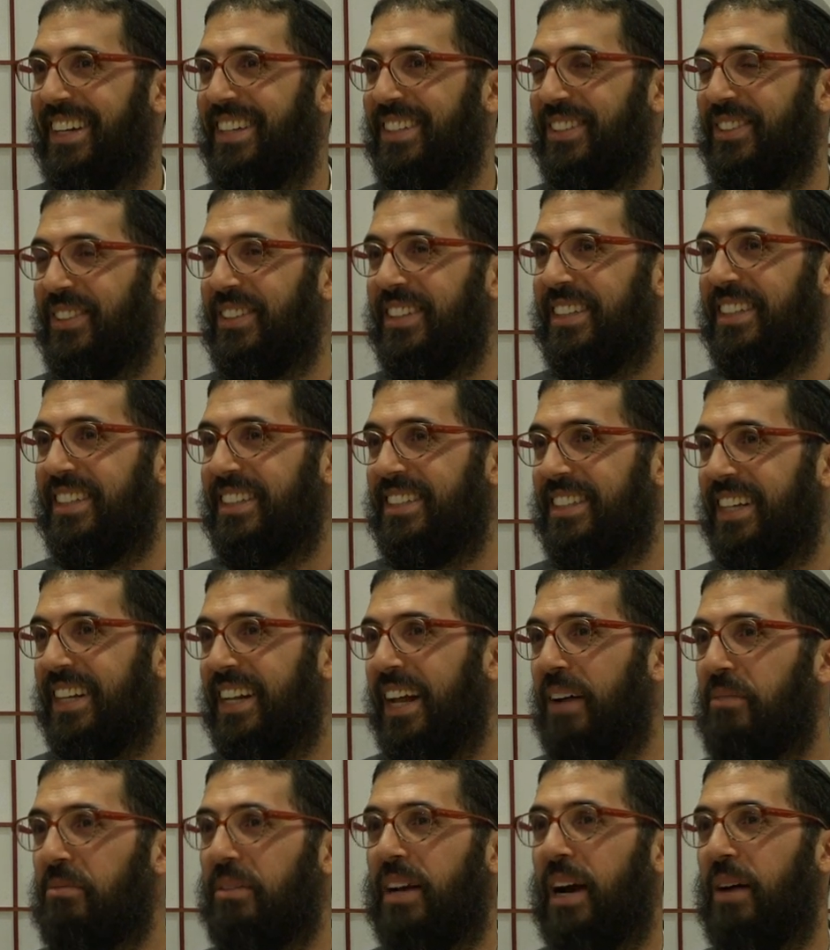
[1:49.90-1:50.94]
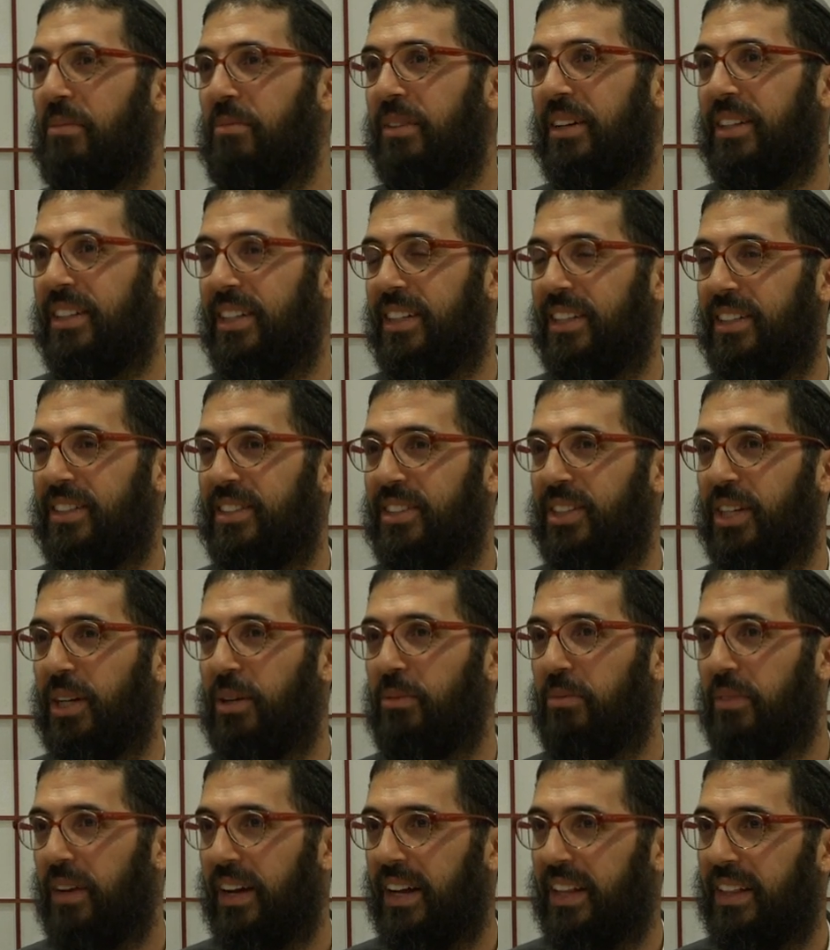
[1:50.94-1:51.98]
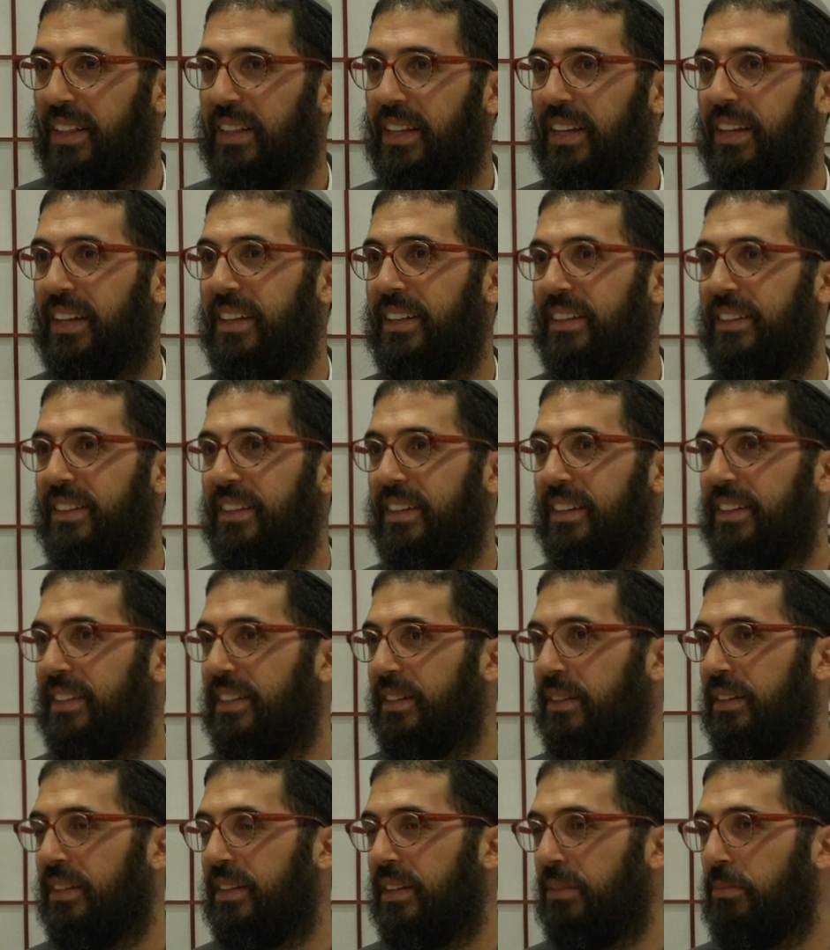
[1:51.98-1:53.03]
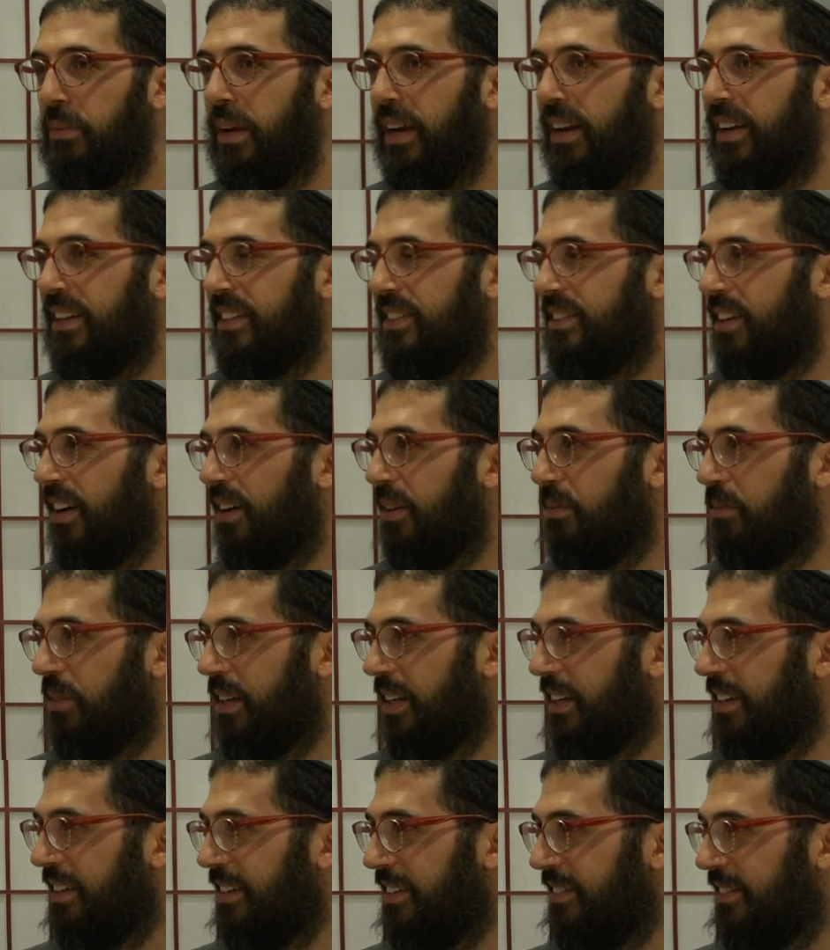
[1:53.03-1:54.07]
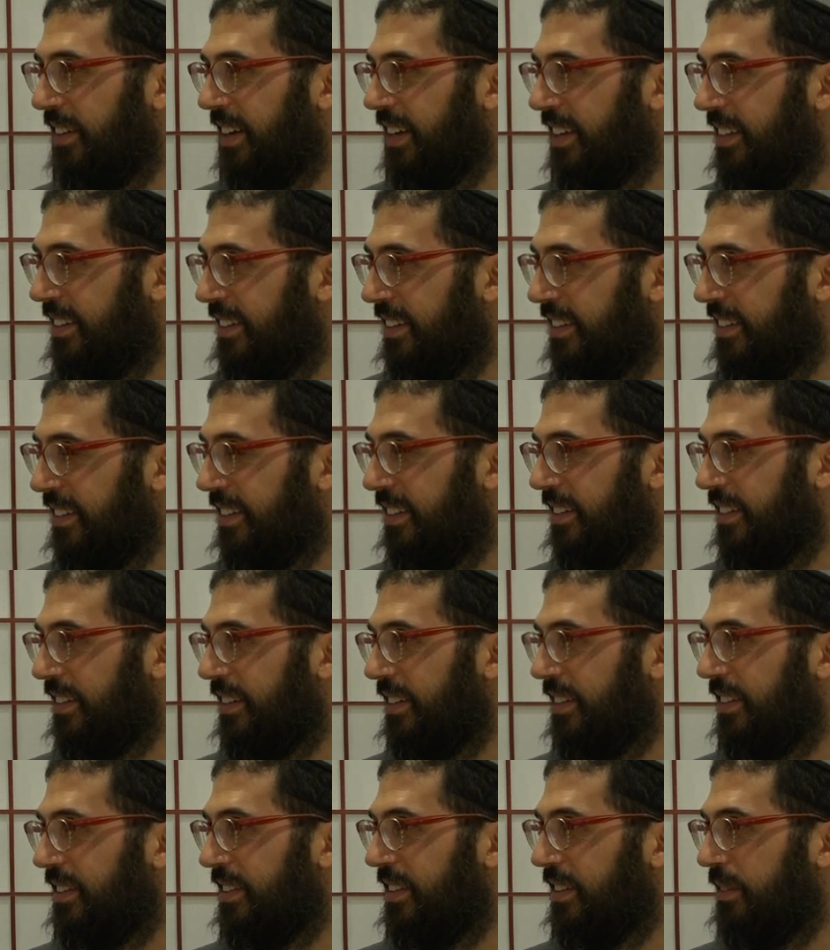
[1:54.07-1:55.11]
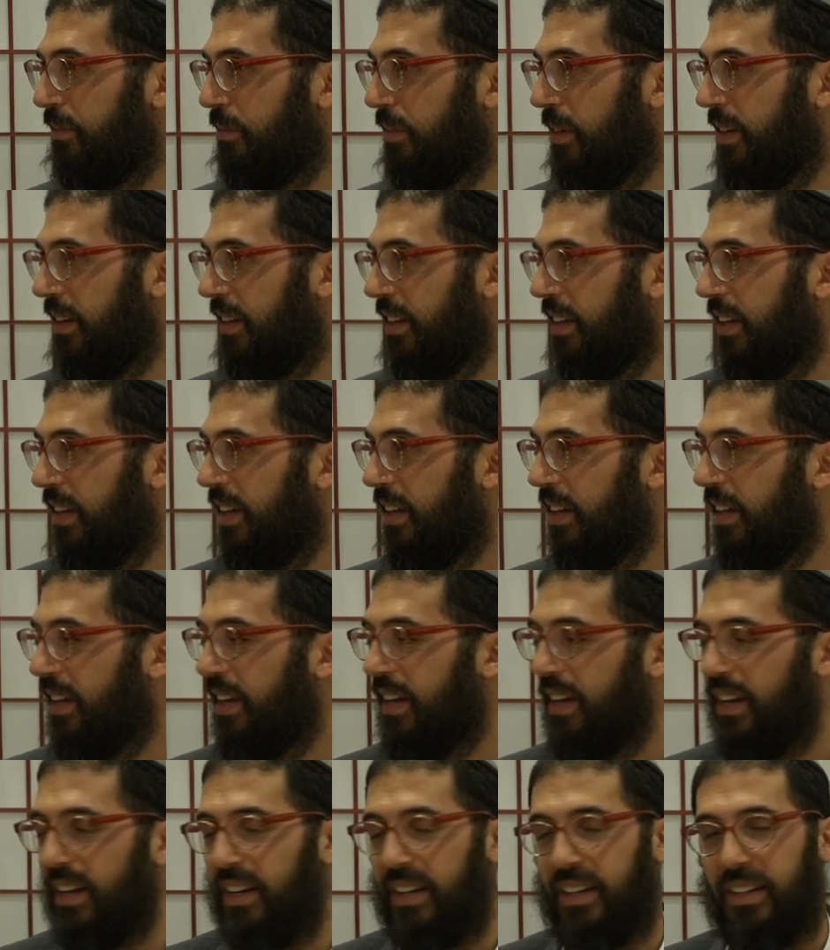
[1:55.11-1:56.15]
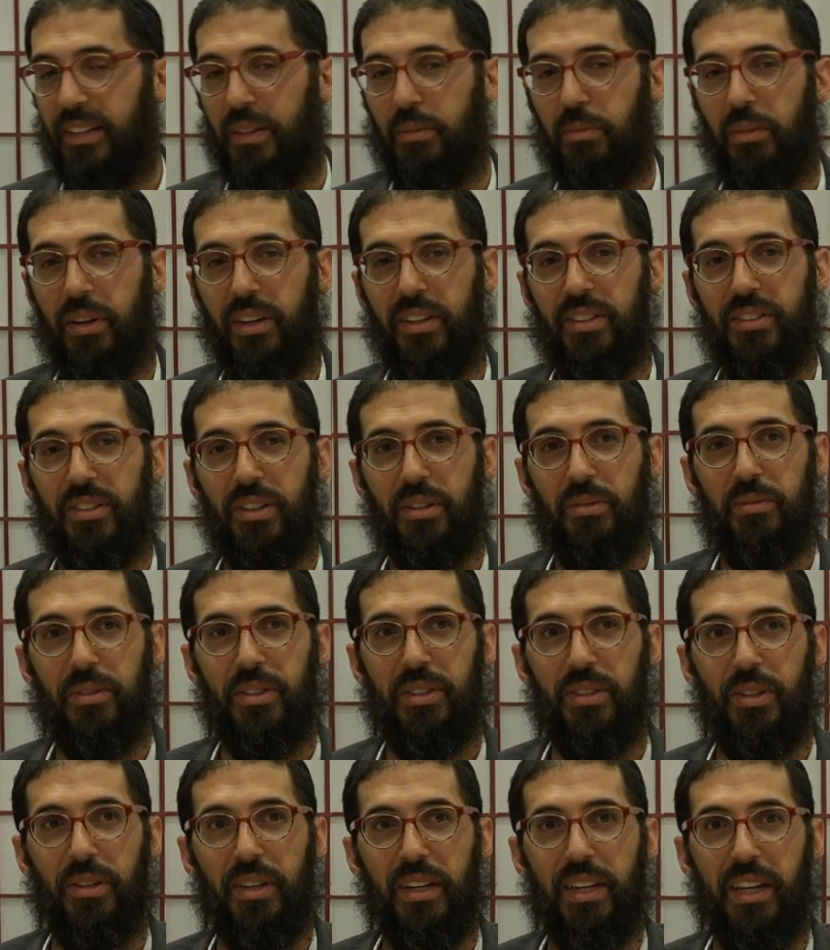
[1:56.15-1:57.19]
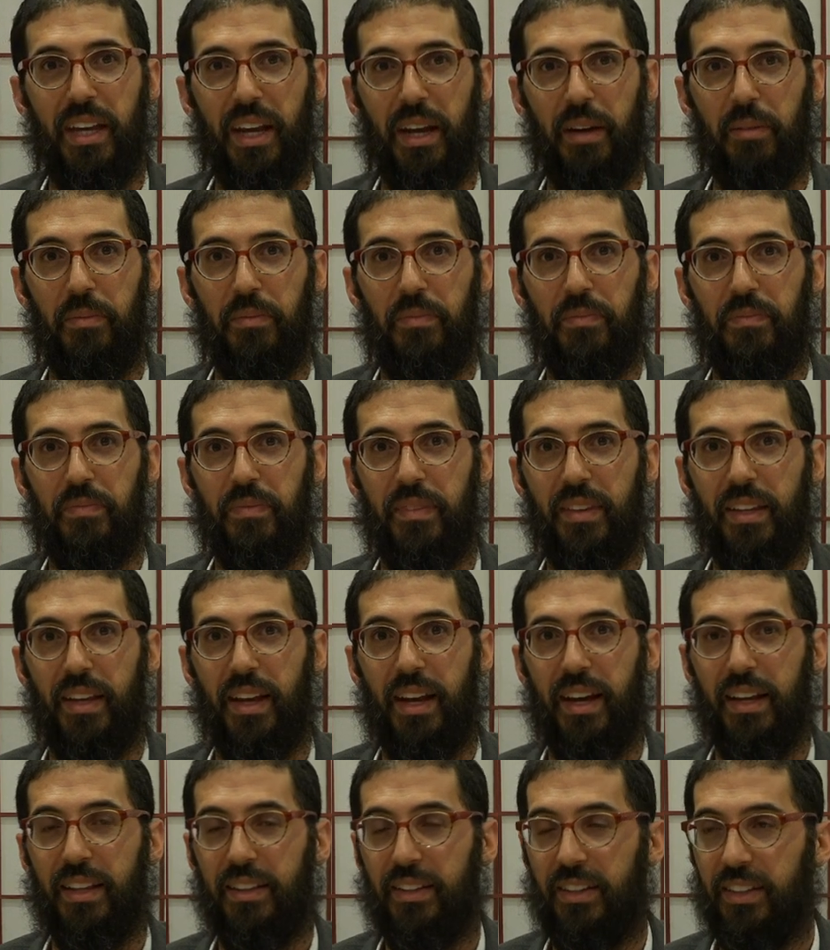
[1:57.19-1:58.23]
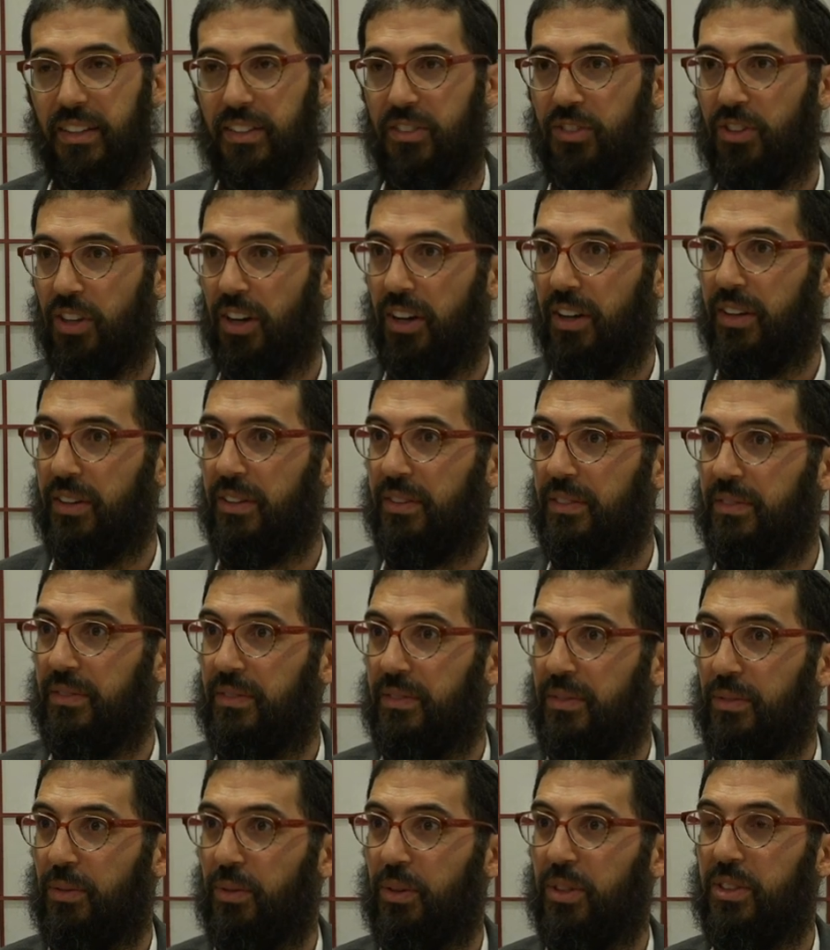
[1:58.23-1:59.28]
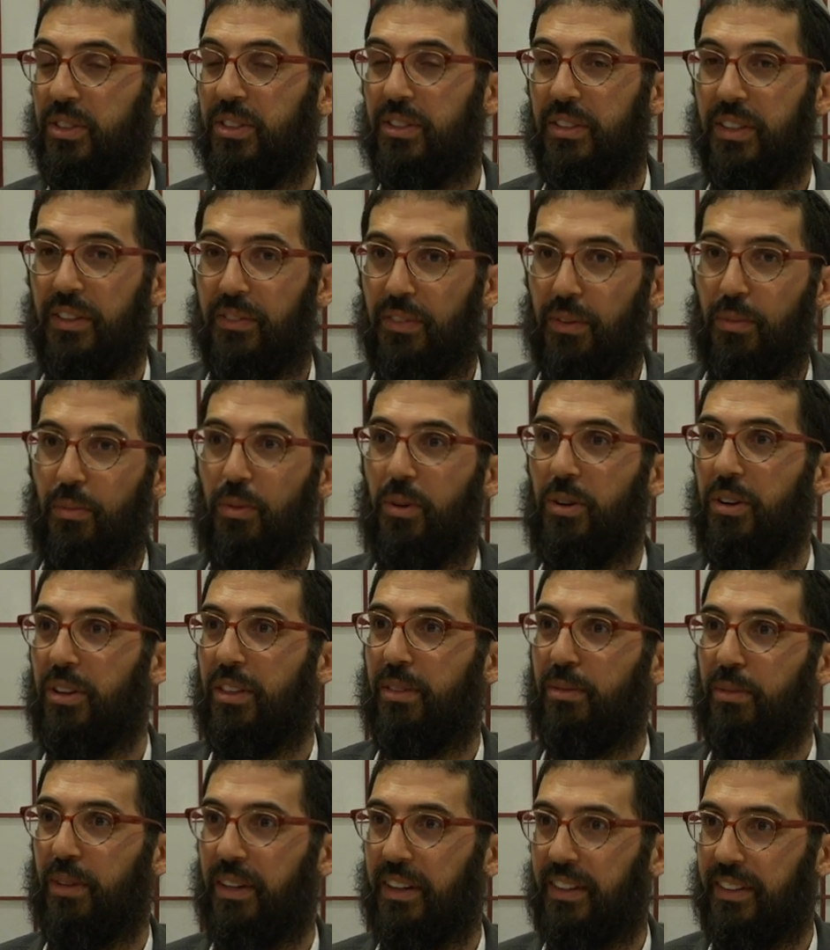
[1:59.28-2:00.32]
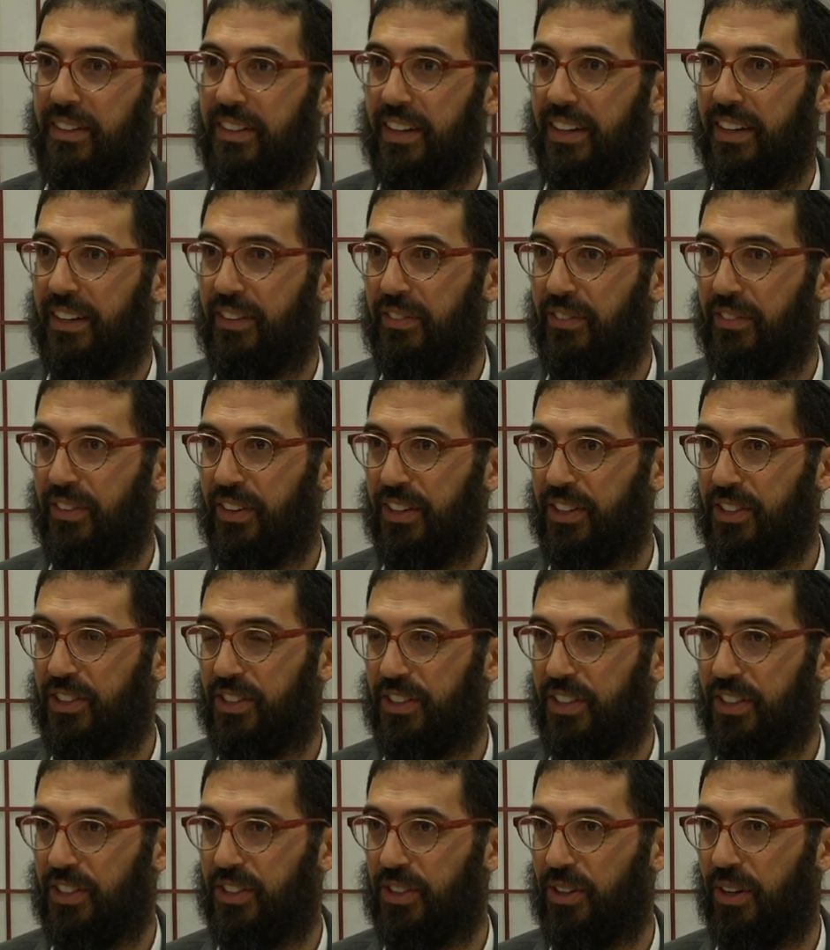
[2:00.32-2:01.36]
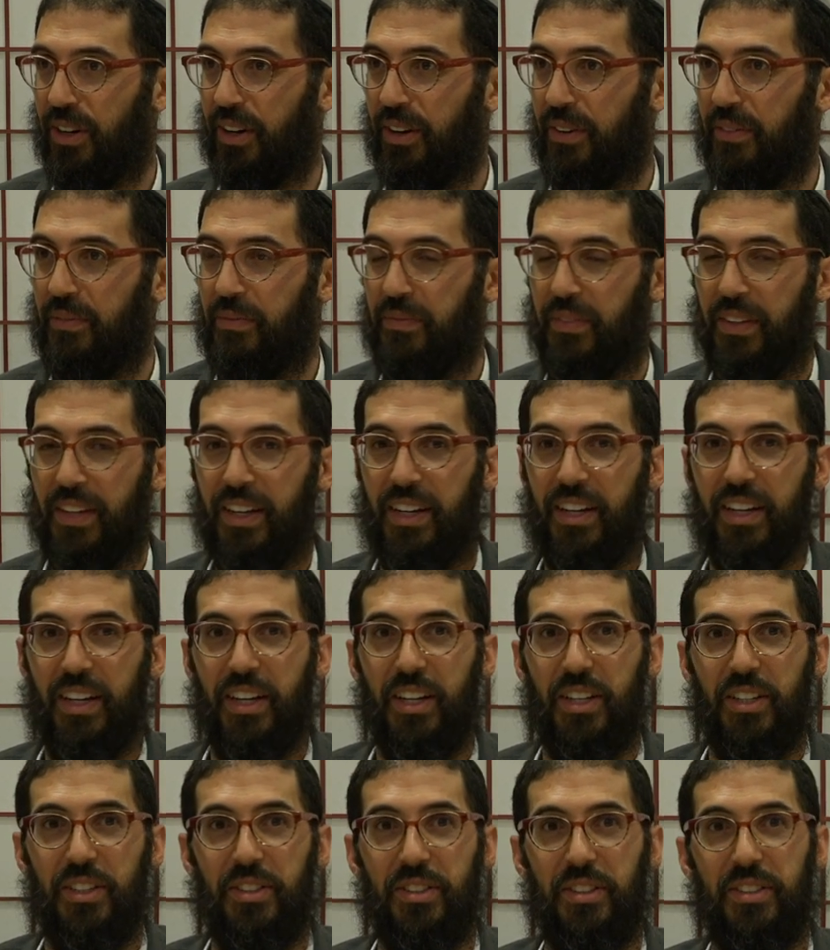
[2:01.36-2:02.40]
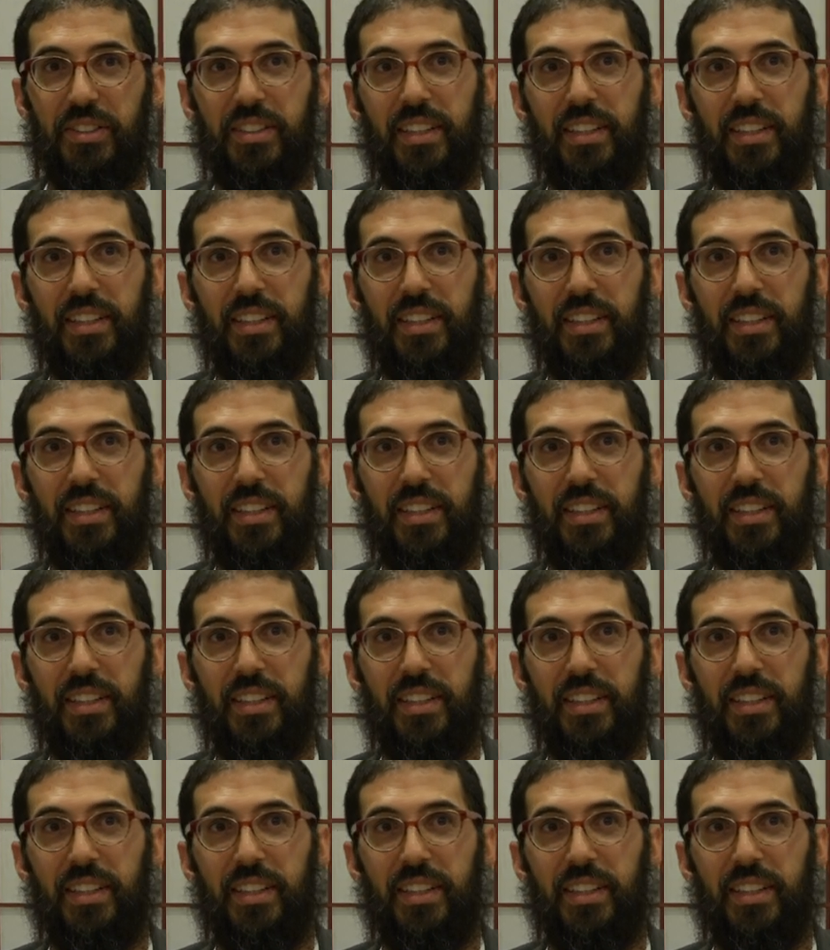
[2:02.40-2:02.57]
so he said, I'm coming to the siyum and the, the, the, the, meal is on me, right? The, the, the meal is on me. So he came and his son was even more thrilled that he finished the Zohar. So he